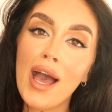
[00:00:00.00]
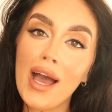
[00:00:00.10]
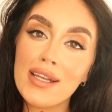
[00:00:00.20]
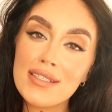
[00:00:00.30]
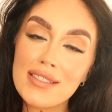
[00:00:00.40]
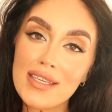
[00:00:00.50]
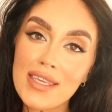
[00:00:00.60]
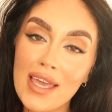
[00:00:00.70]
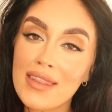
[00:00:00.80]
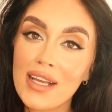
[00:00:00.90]
And
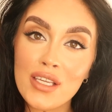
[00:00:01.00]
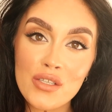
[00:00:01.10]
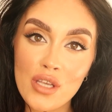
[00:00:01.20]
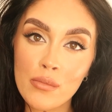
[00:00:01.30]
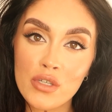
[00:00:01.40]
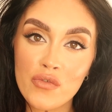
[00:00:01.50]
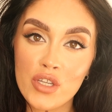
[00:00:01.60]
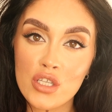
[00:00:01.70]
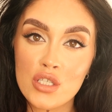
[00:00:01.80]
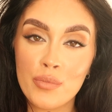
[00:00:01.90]
yeah, thank you so much for
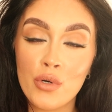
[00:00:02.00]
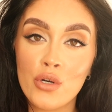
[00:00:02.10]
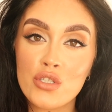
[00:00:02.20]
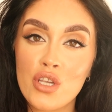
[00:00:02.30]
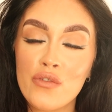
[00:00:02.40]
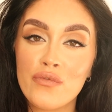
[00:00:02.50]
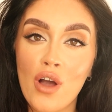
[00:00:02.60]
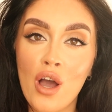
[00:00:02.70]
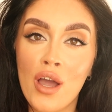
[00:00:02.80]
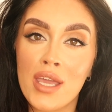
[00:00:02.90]
your support so far.